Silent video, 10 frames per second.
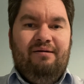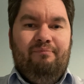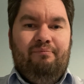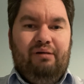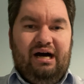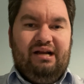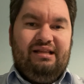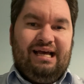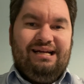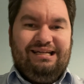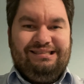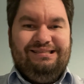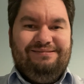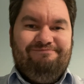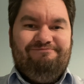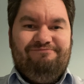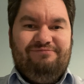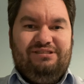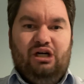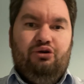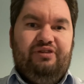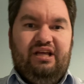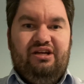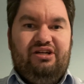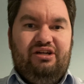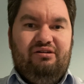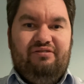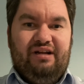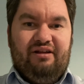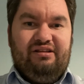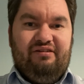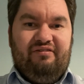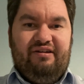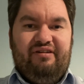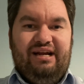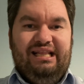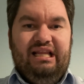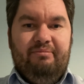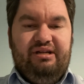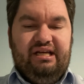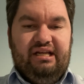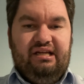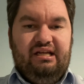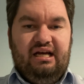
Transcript: but that doesn't solve the issue of, it's a very, very limited